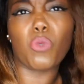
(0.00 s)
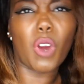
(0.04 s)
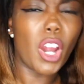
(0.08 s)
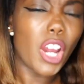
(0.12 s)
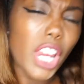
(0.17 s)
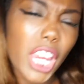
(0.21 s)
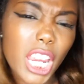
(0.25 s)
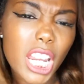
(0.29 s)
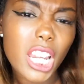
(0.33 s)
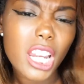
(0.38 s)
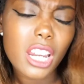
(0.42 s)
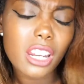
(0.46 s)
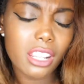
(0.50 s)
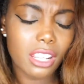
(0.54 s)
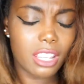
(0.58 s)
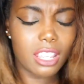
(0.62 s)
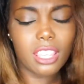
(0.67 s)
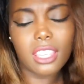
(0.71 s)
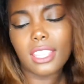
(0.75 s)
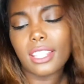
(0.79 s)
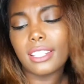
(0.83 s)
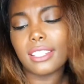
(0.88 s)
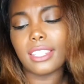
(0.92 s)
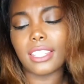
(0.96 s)
working
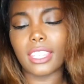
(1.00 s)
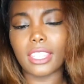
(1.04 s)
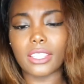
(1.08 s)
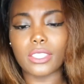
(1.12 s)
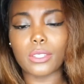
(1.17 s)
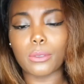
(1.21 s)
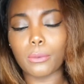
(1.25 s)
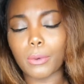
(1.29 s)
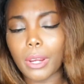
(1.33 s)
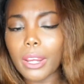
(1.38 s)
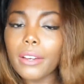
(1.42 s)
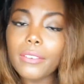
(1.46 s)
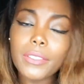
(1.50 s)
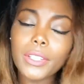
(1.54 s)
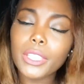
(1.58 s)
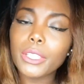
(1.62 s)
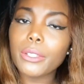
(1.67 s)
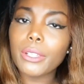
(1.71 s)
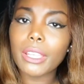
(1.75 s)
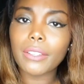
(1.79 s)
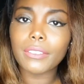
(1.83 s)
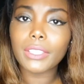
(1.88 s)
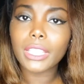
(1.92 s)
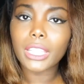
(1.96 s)
to get to wherever
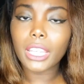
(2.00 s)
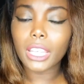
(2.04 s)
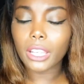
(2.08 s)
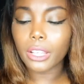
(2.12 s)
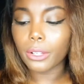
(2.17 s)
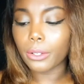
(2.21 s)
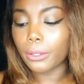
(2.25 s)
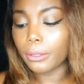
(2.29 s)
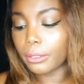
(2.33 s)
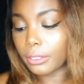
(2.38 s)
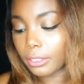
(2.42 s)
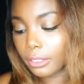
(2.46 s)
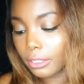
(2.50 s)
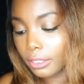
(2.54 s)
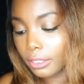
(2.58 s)
you have to go.